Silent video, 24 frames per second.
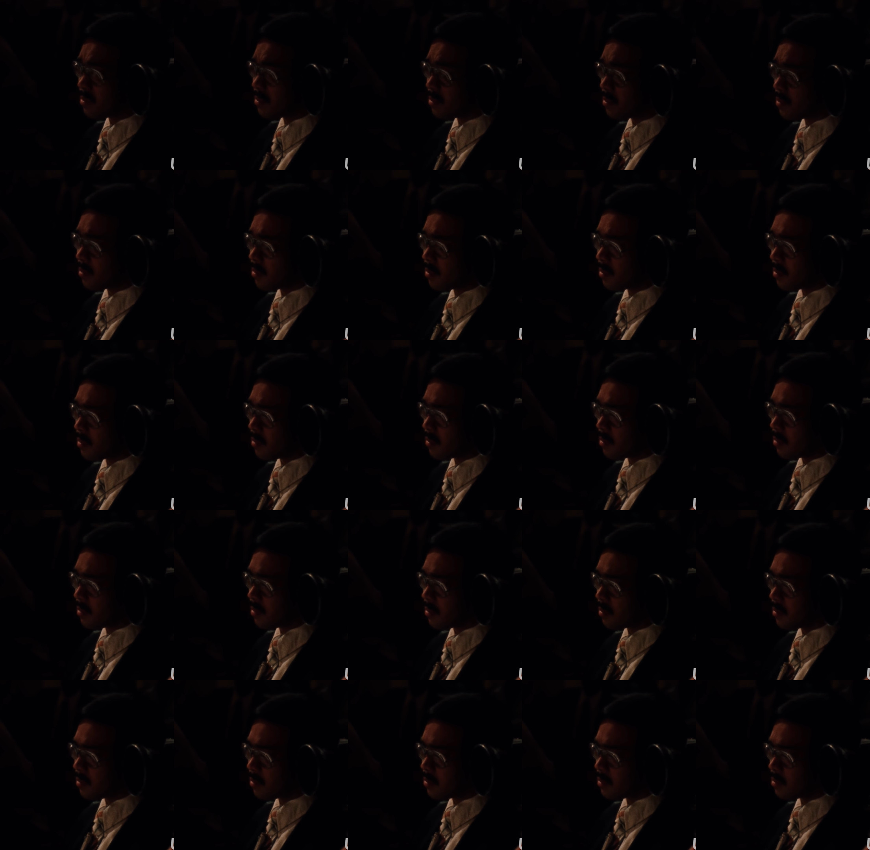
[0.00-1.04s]

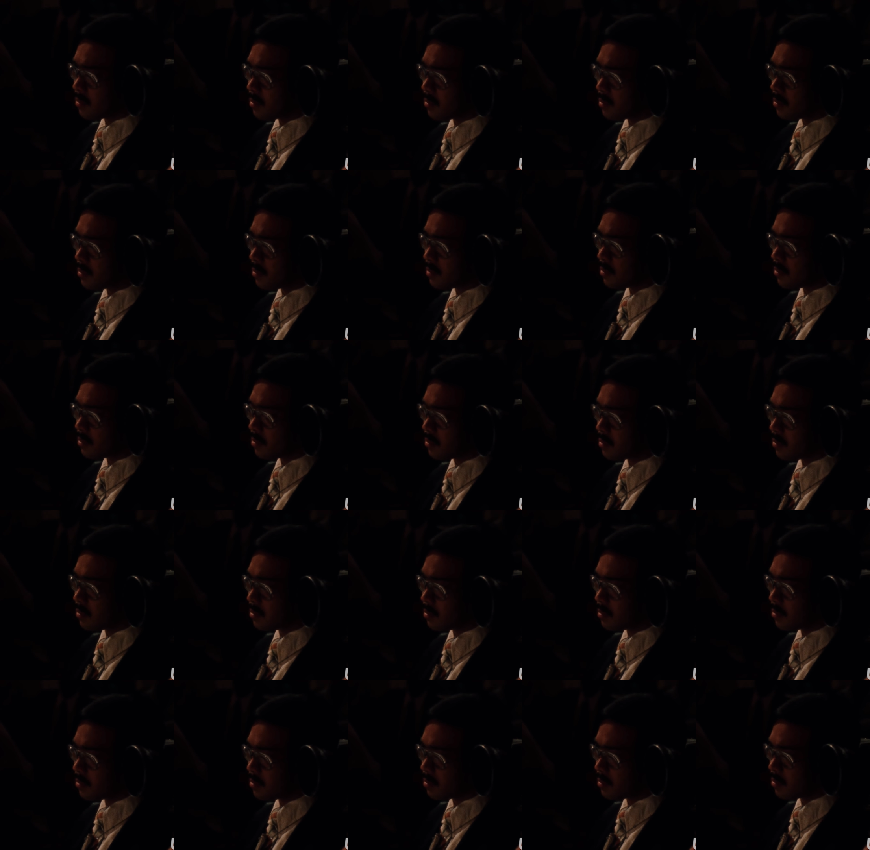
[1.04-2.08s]

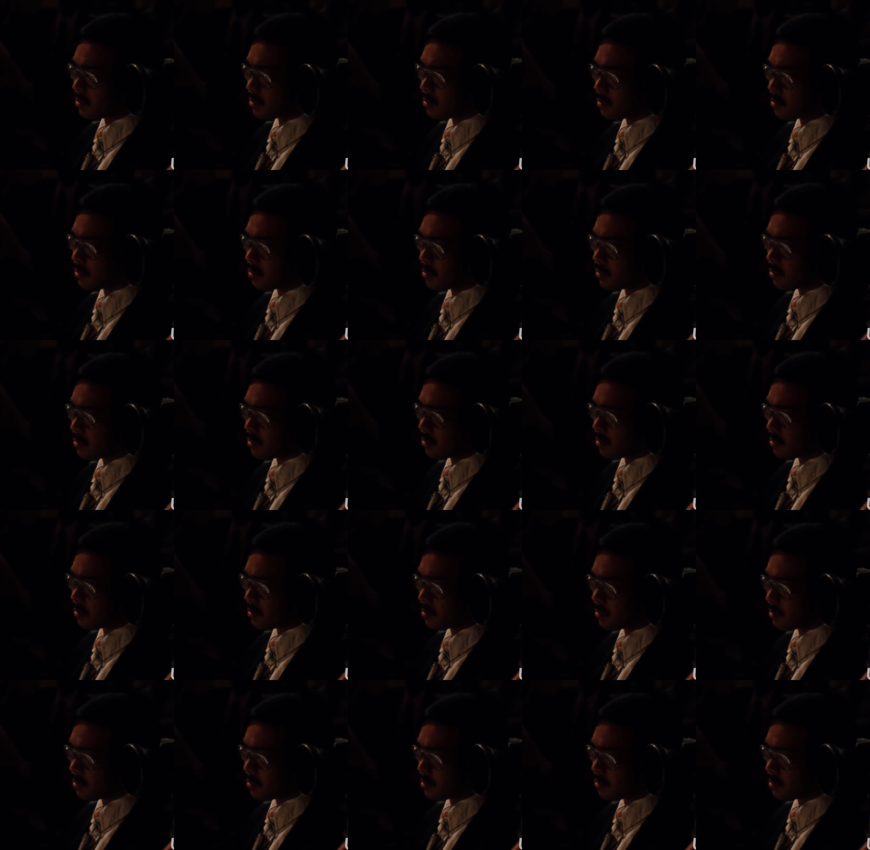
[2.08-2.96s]
No one is speaking in this clip.